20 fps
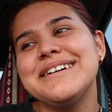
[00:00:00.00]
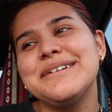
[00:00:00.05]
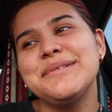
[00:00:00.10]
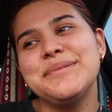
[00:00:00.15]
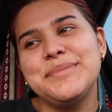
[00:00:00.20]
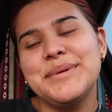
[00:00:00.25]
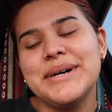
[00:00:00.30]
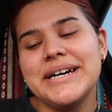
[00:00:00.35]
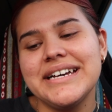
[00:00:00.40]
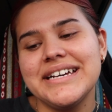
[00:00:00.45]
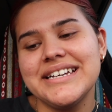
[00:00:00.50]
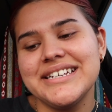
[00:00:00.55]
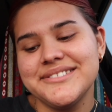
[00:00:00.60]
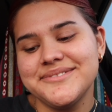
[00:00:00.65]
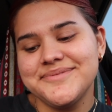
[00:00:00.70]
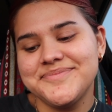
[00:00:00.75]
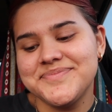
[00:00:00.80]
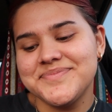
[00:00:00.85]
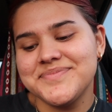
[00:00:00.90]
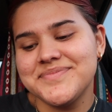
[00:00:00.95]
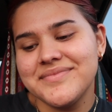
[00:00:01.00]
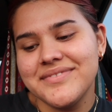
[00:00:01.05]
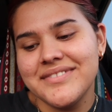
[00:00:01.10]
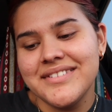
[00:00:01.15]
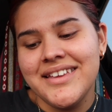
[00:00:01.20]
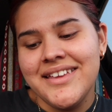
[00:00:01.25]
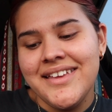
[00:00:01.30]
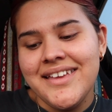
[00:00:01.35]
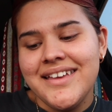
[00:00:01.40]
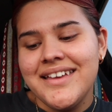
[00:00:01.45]
But
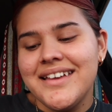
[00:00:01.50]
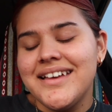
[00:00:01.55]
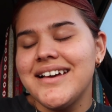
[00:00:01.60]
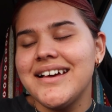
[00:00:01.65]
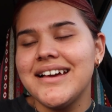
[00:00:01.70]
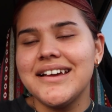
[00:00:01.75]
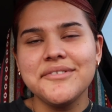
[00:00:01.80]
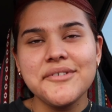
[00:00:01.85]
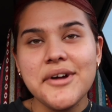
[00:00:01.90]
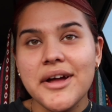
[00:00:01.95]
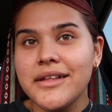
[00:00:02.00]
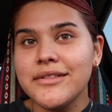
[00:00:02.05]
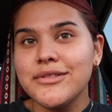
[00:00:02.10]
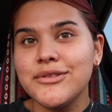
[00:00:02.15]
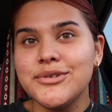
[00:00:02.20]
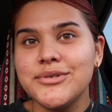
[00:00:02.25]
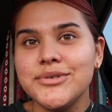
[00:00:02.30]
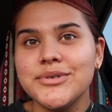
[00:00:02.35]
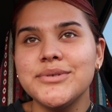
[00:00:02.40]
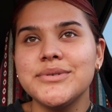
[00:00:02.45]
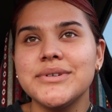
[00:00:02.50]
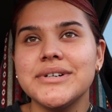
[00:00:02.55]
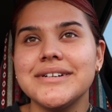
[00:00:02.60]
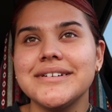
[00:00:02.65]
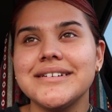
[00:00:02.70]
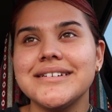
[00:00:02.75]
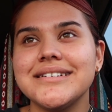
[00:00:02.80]
I've gone through,